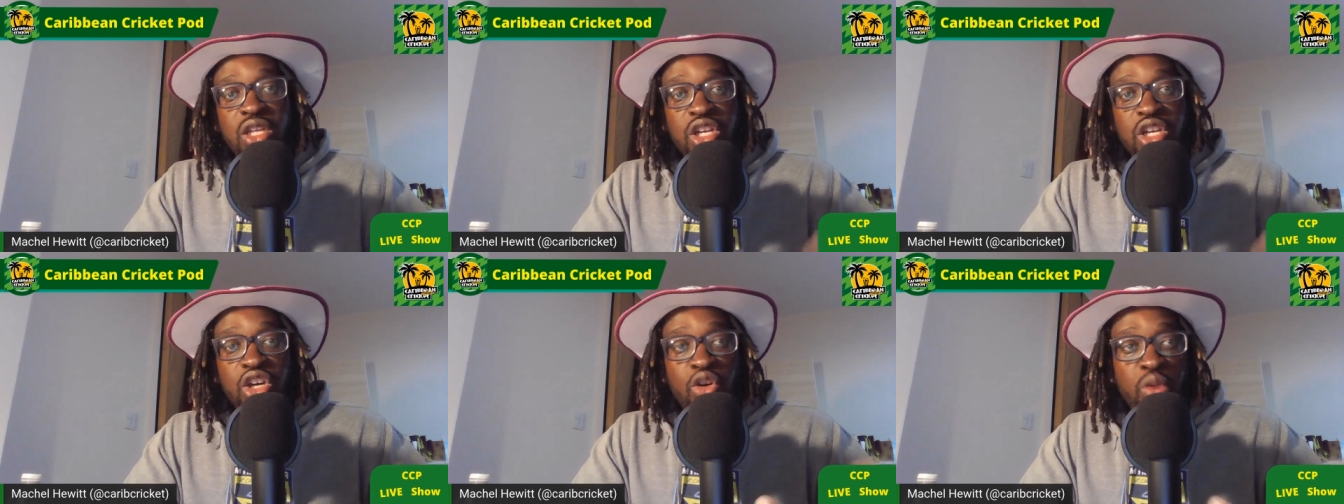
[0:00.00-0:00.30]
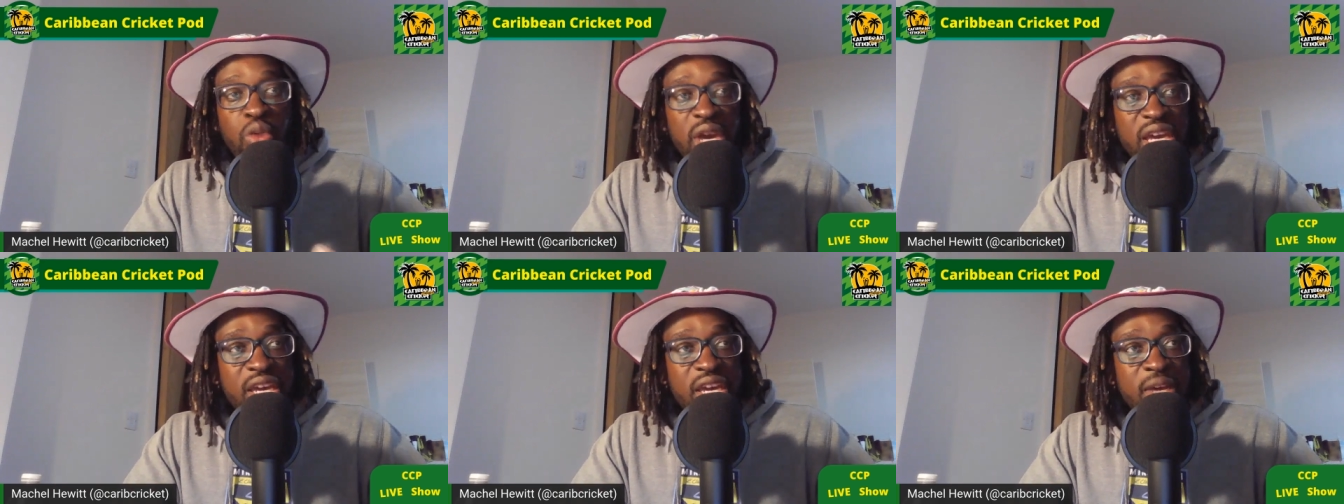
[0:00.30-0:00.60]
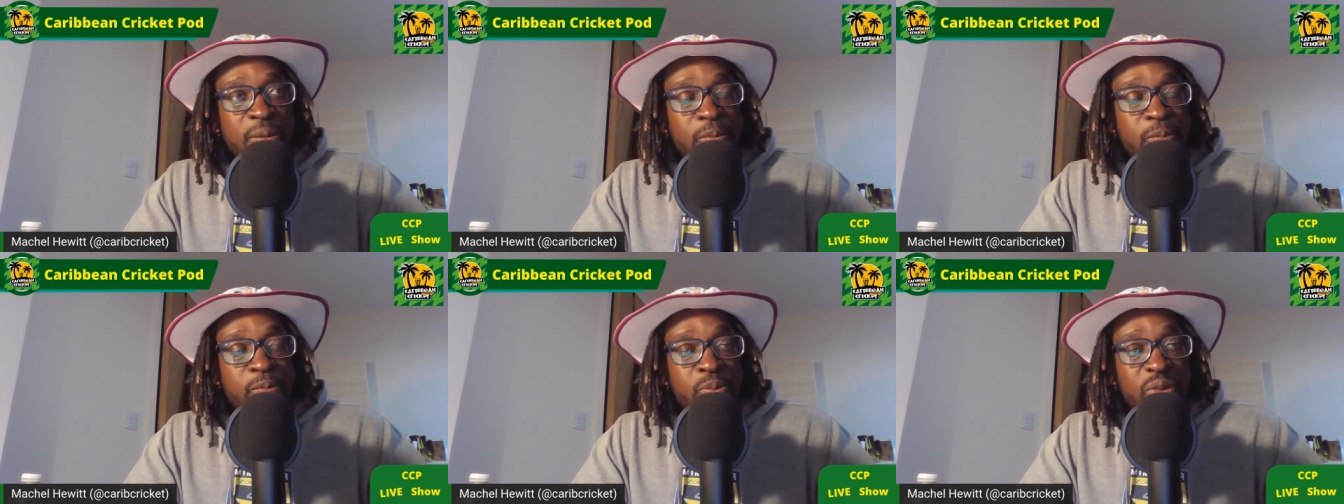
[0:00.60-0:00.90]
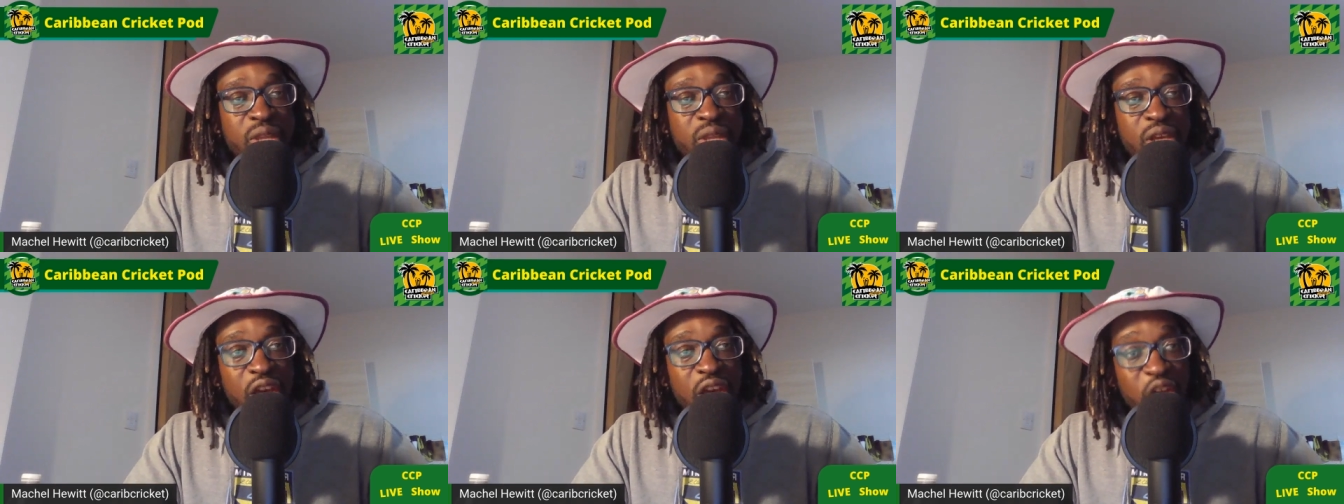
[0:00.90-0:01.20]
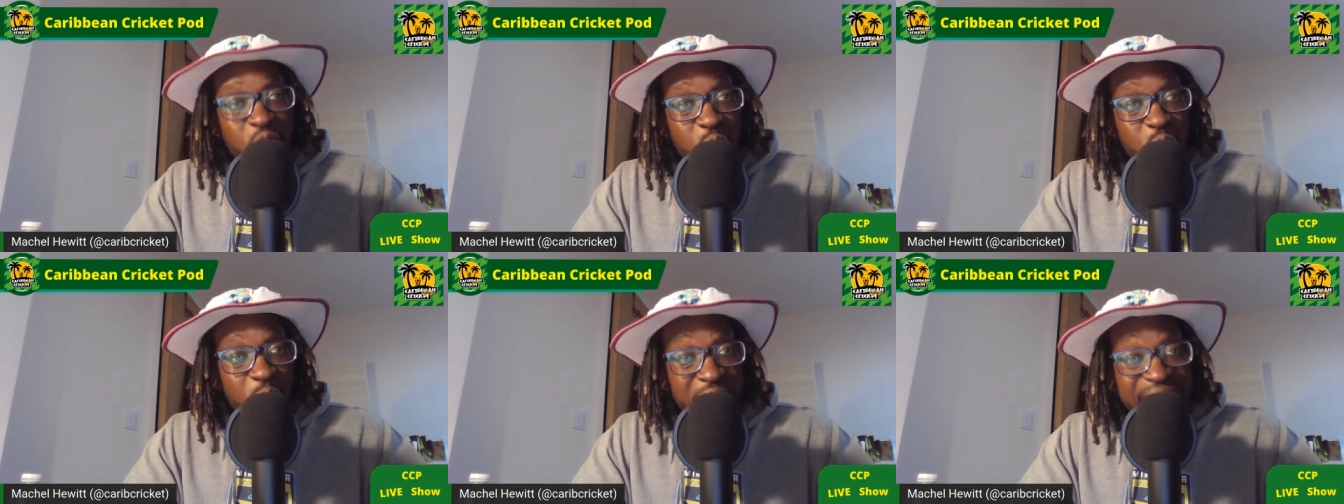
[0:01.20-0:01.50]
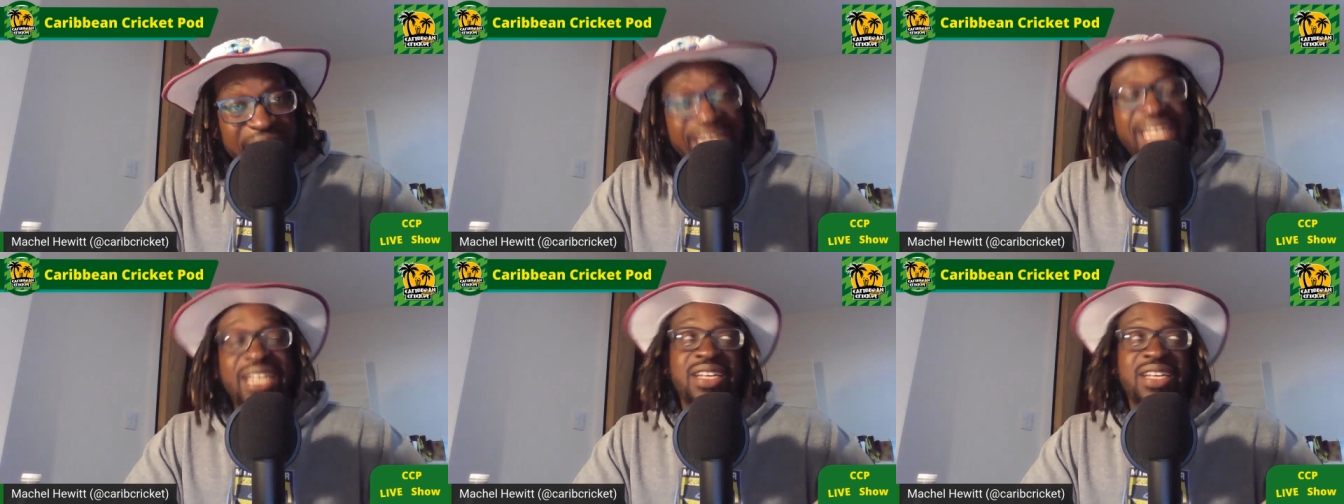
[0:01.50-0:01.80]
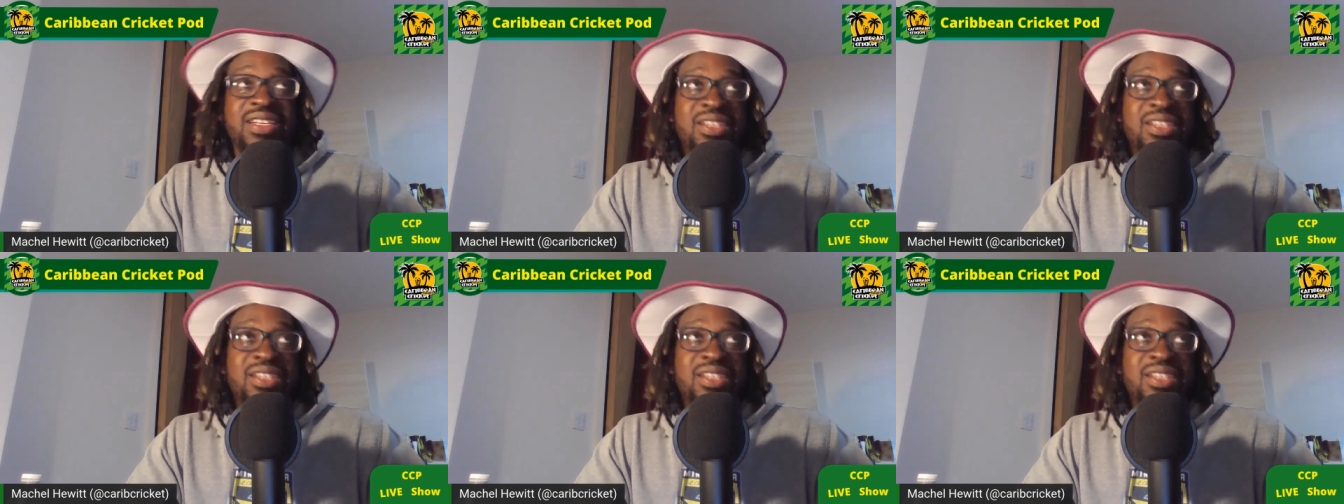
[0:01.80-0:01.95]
a quick, a quick.